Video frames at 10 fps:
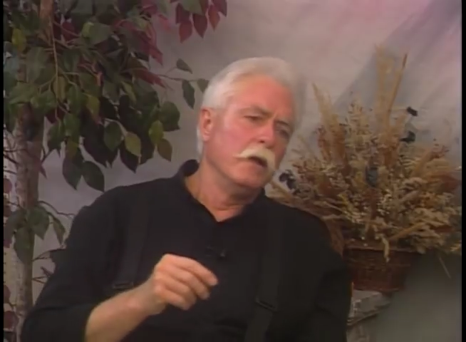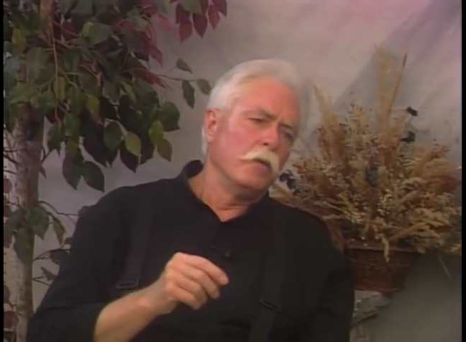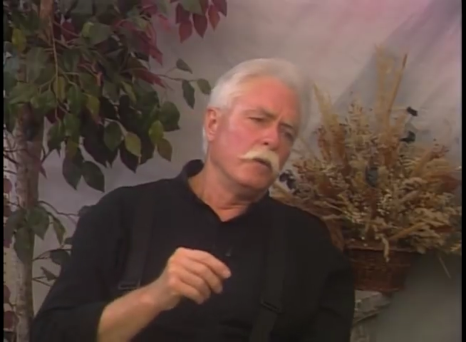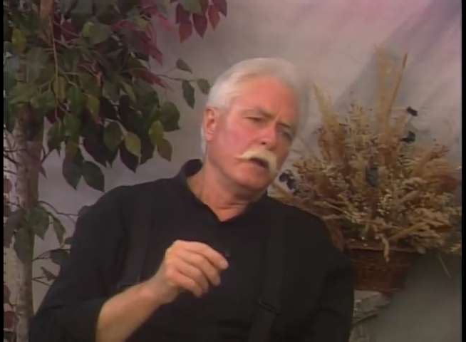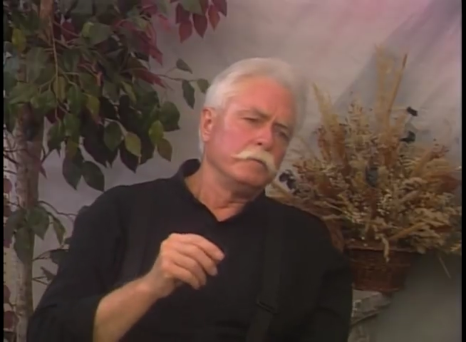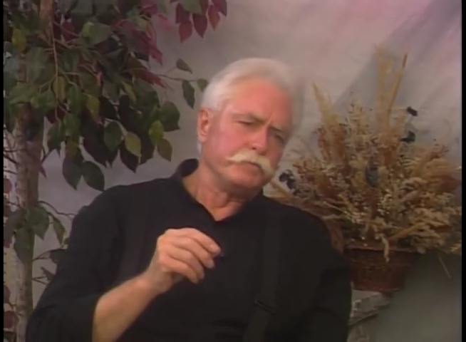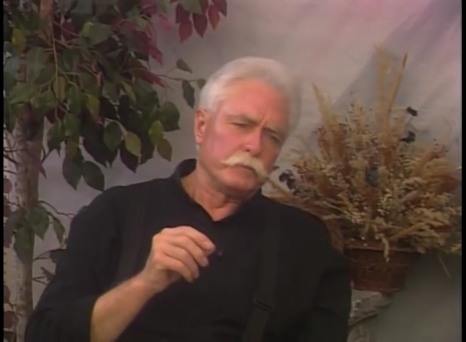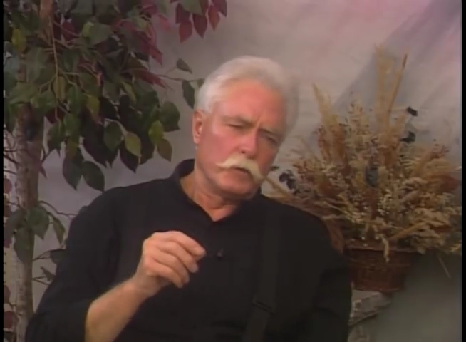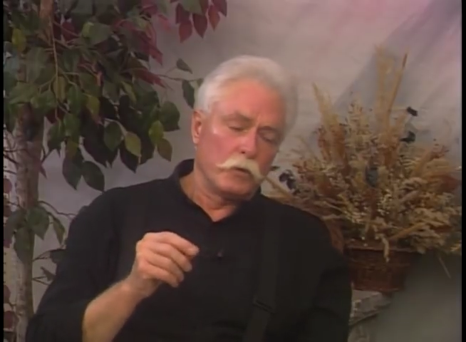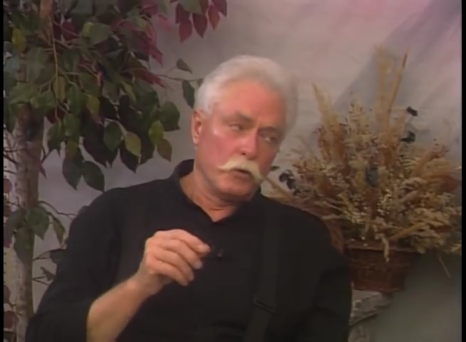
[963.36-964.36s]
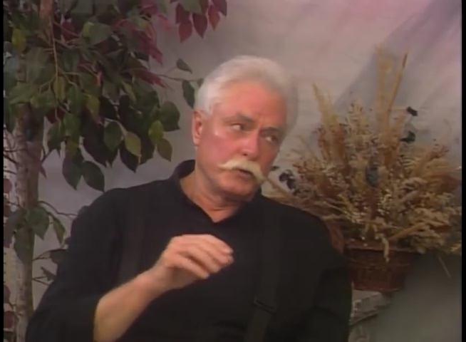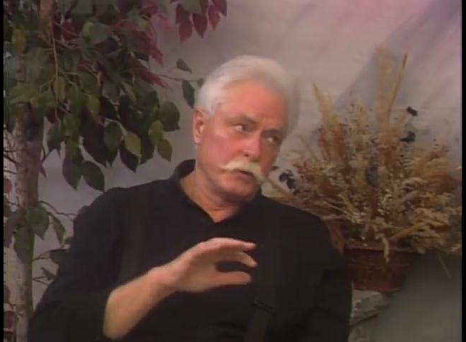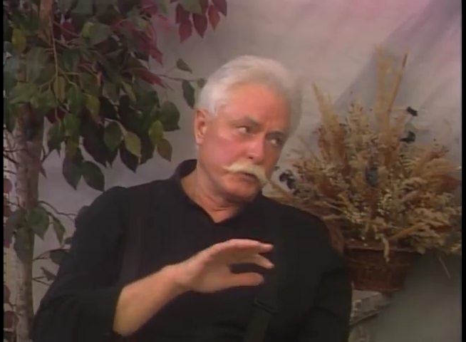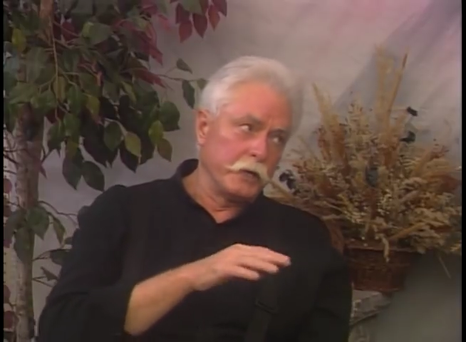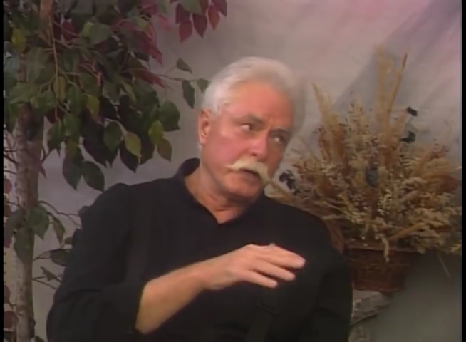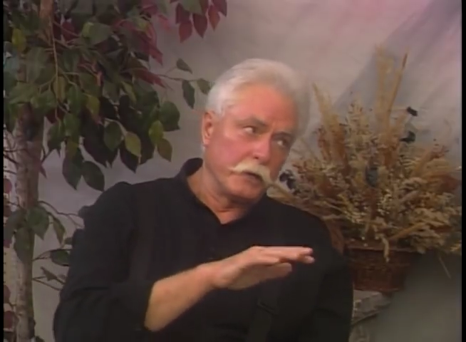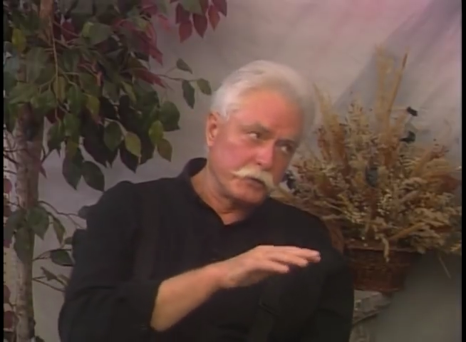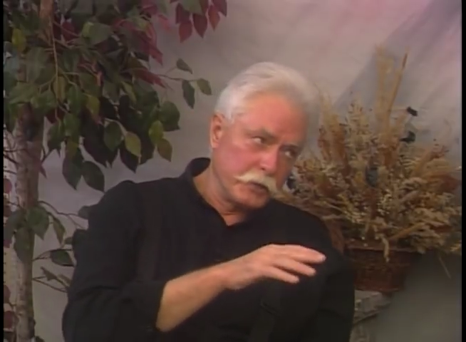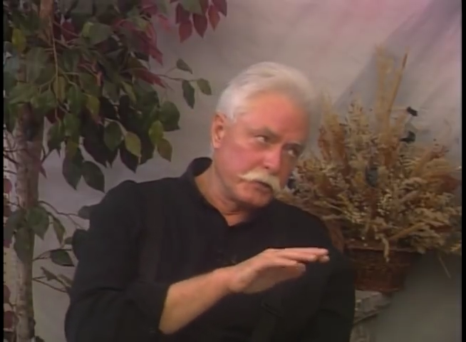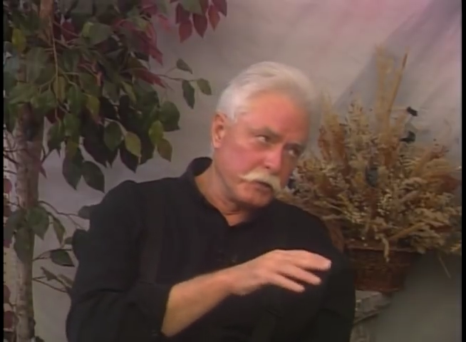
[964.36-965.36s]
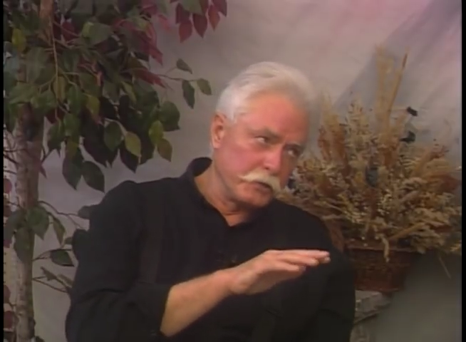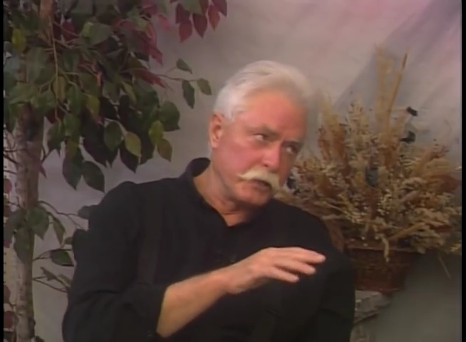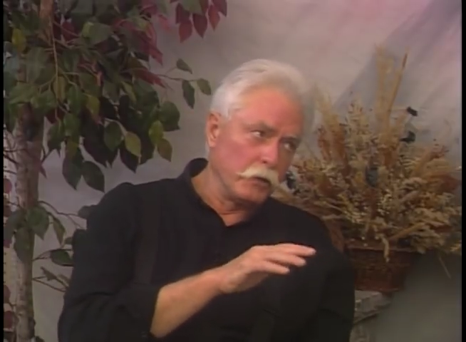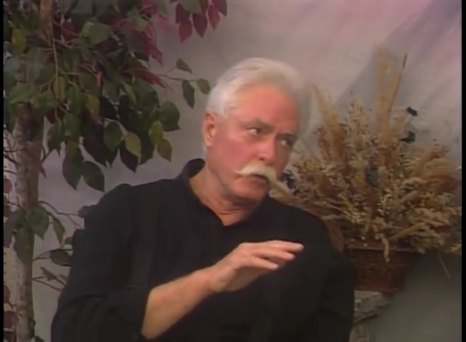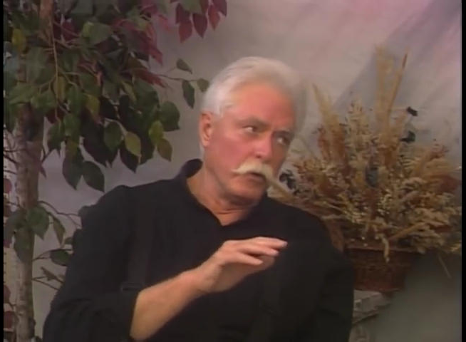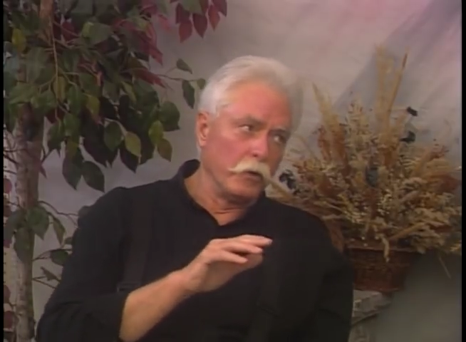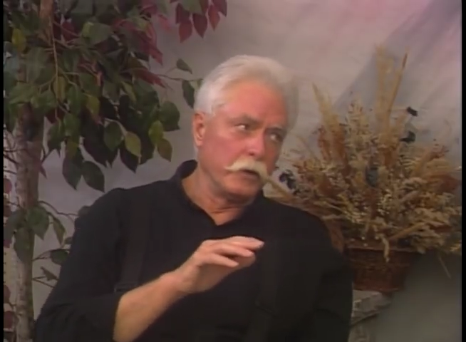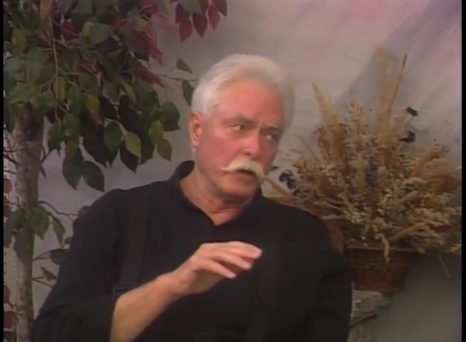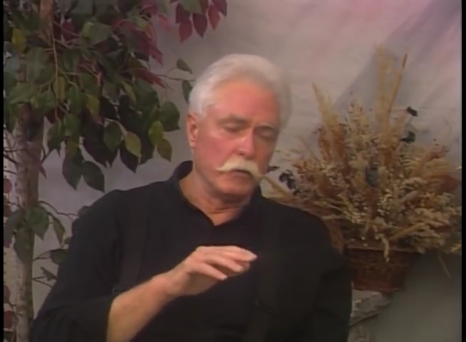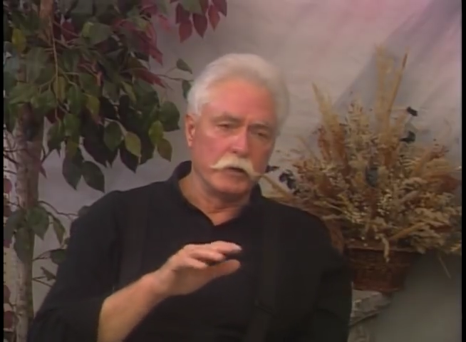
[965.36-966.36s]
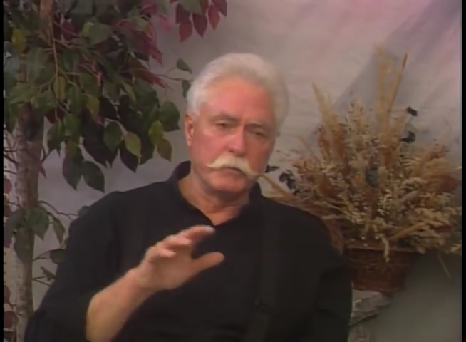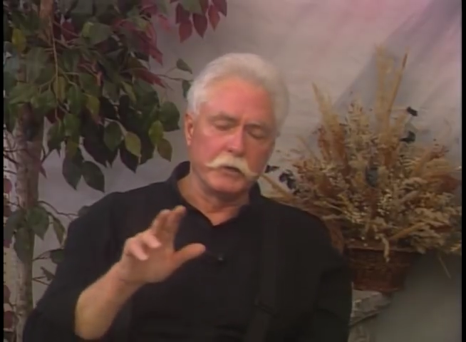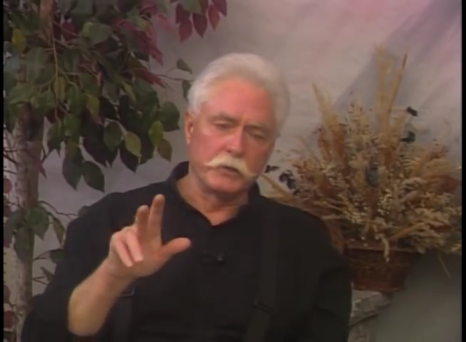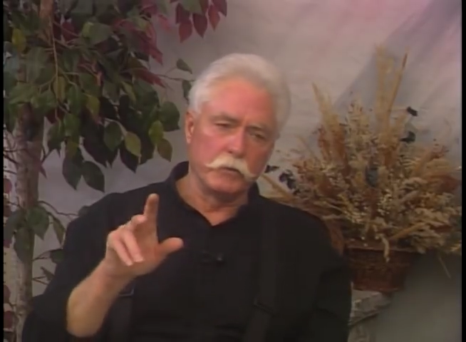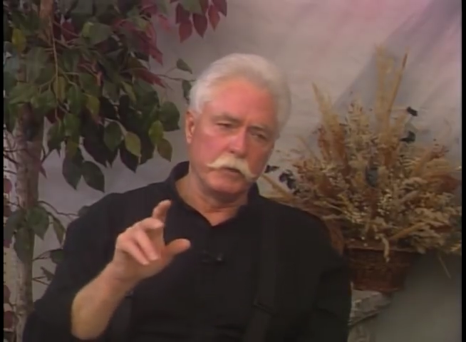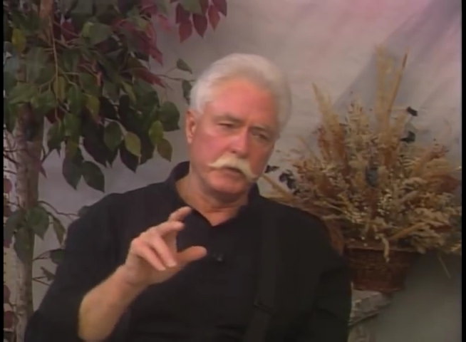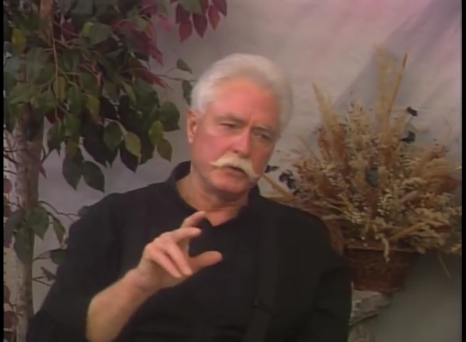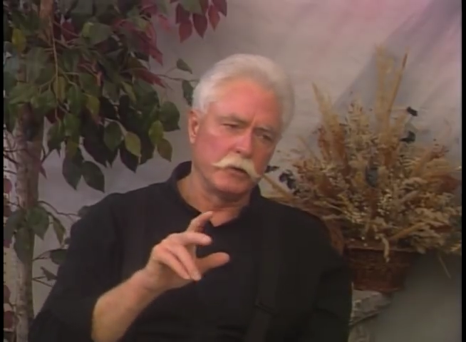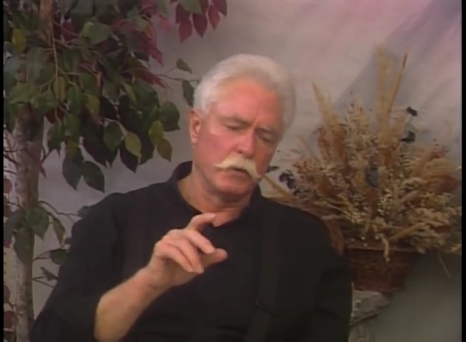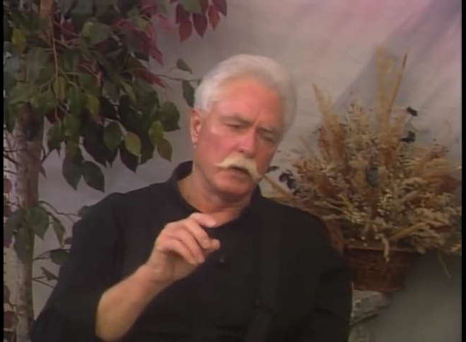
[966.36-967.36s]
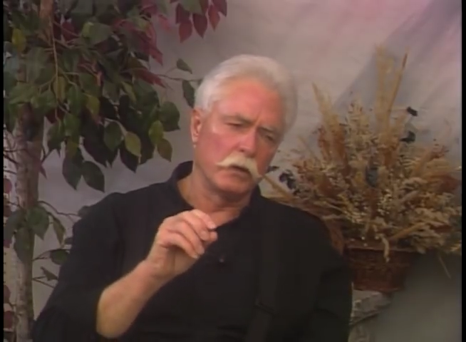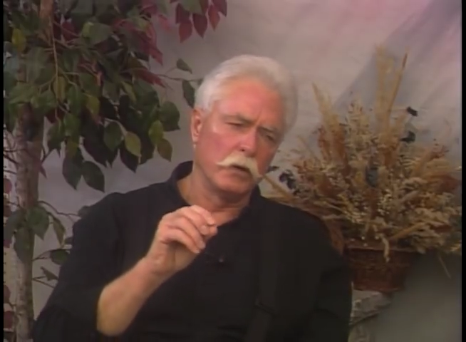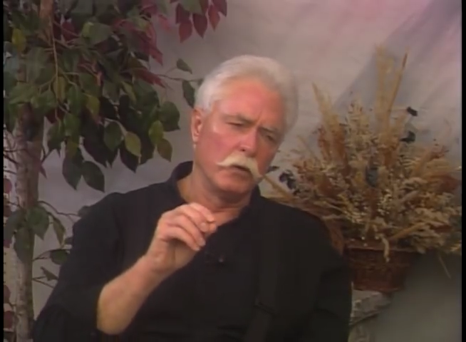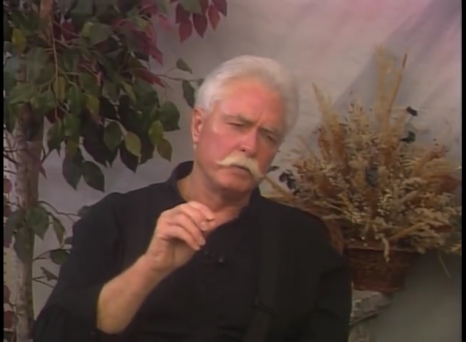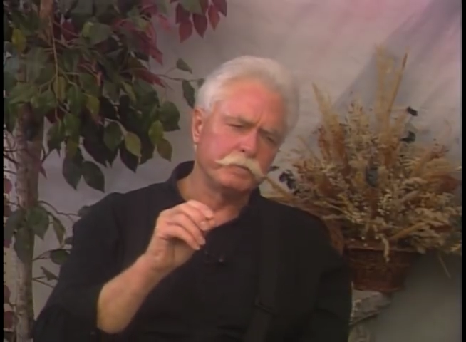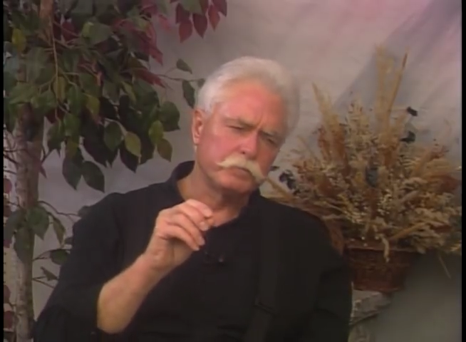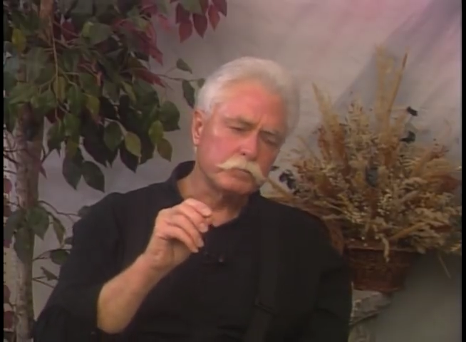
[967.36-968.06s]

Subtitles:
Well, of course, there was an inconsistency going on here, which we mentioned a while ago.